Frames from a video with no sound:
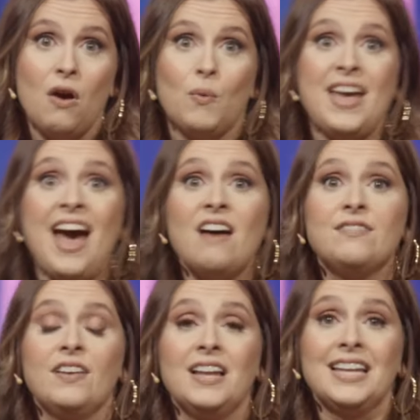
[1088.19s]
We
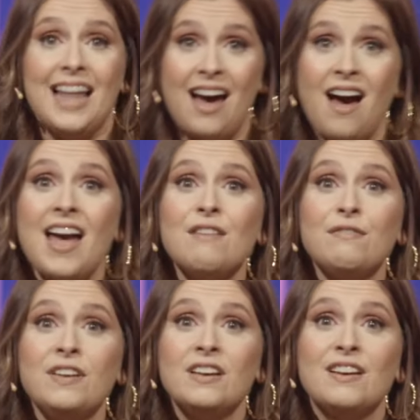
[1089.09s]
have
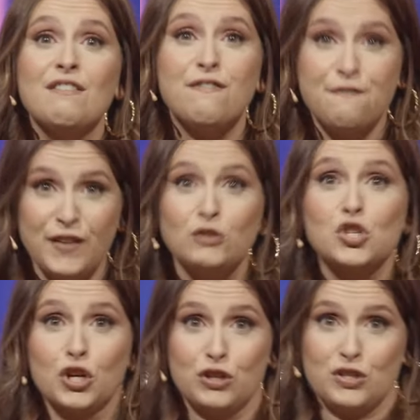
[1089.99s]
live
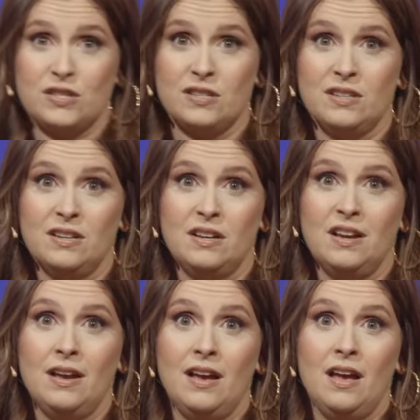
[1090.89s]
filters
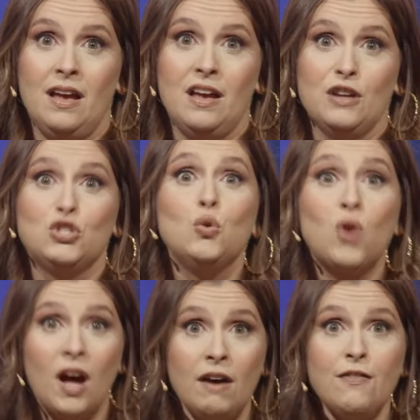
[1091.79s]
to
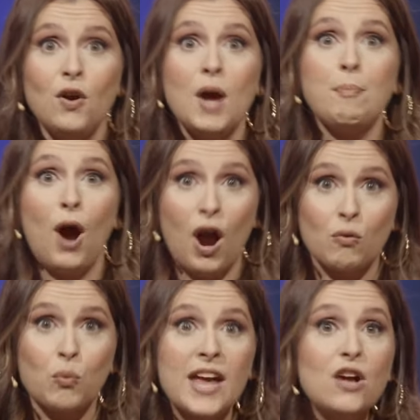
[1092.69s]
cover up
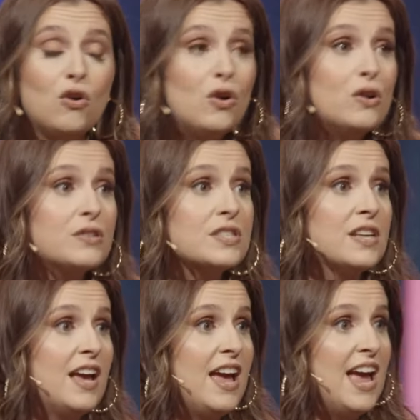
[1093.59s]
our
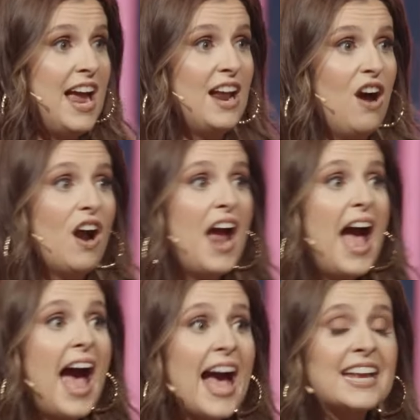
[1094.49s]
wrinkles and our
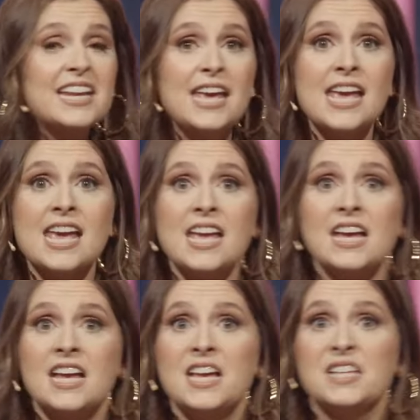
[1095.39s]

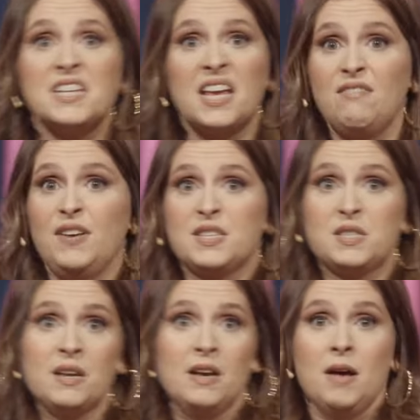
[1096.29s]
acne, to give us